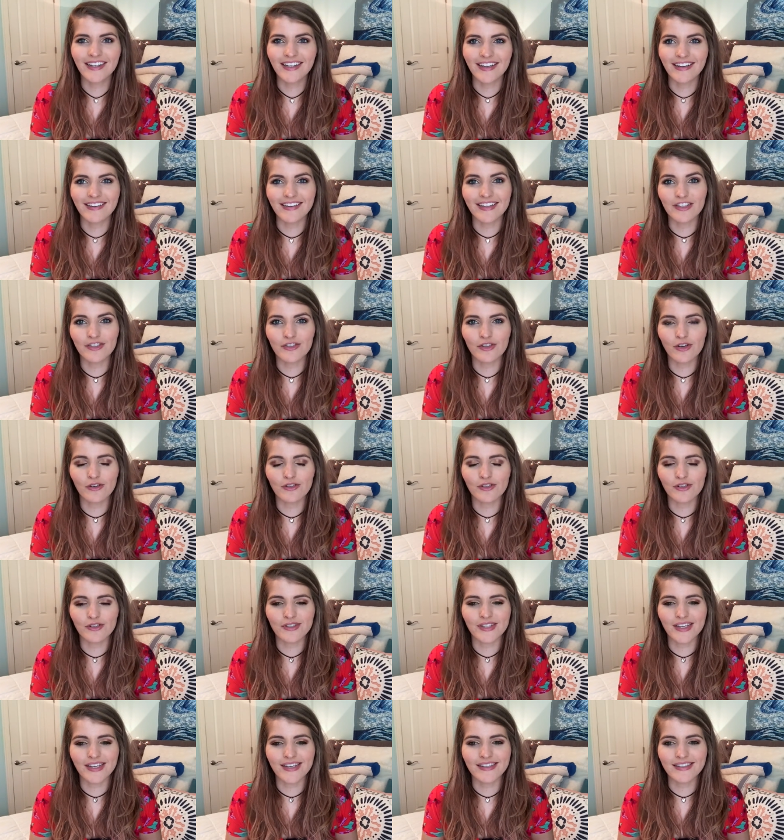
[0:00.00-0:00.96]
And then
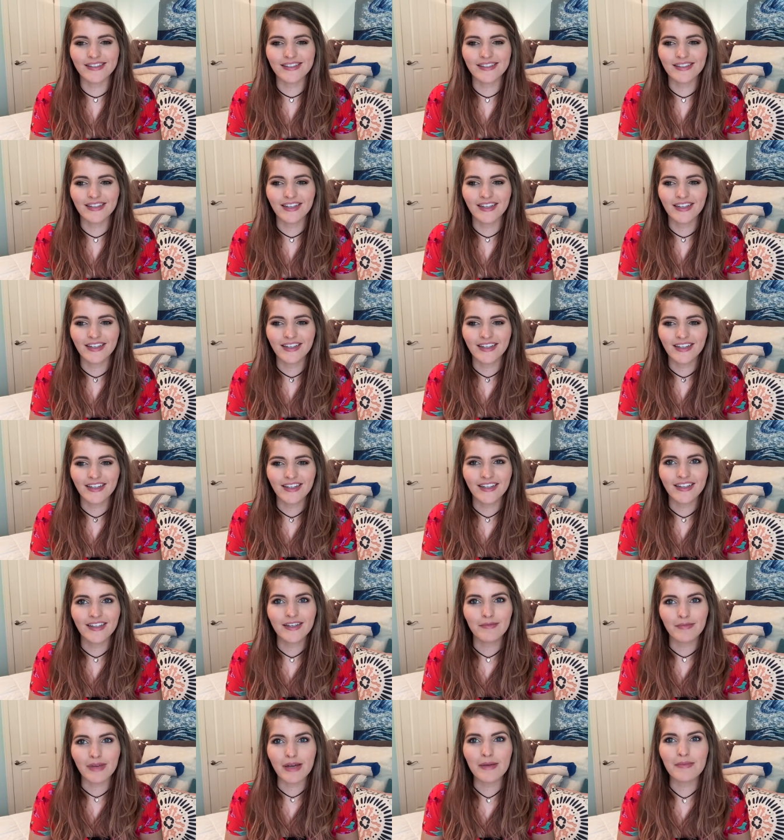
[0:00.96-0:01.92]
JoJo says,
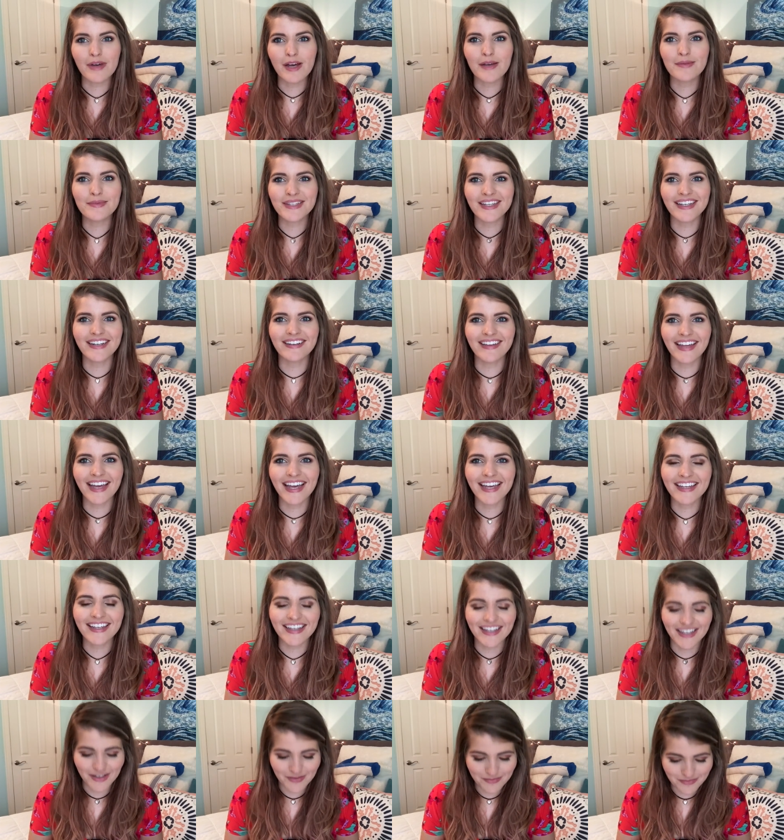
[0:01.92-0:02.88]
my mom's gonna
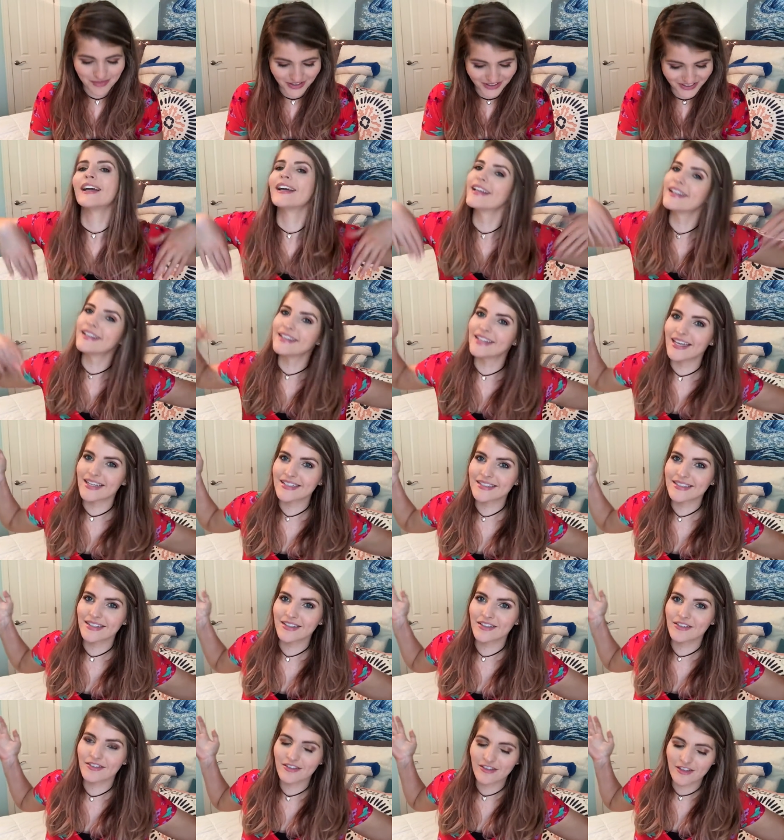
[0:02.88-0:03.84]
like him. Next
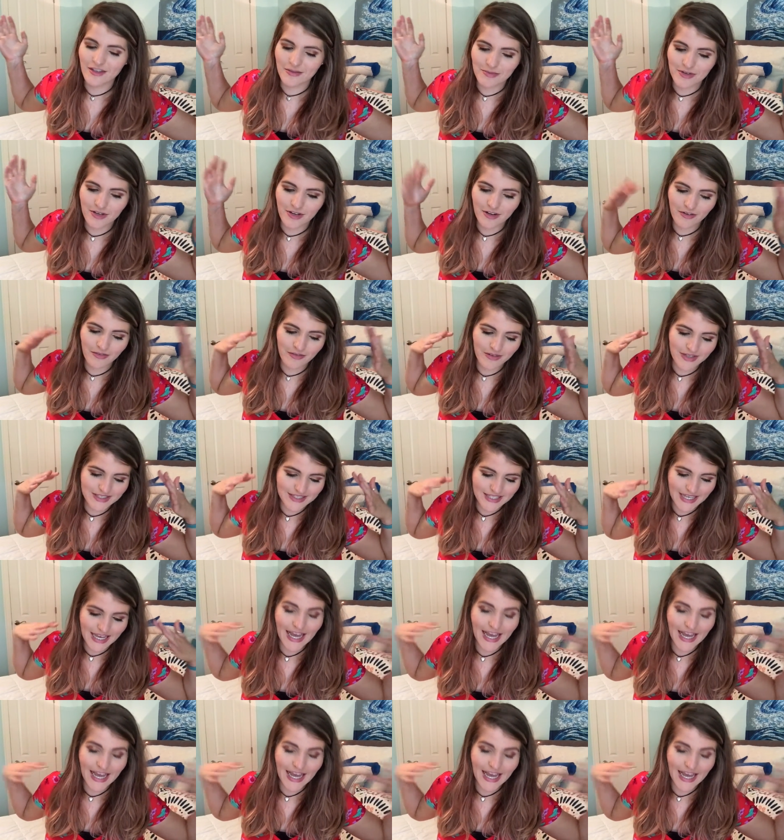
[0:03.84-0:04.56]
out of the limo was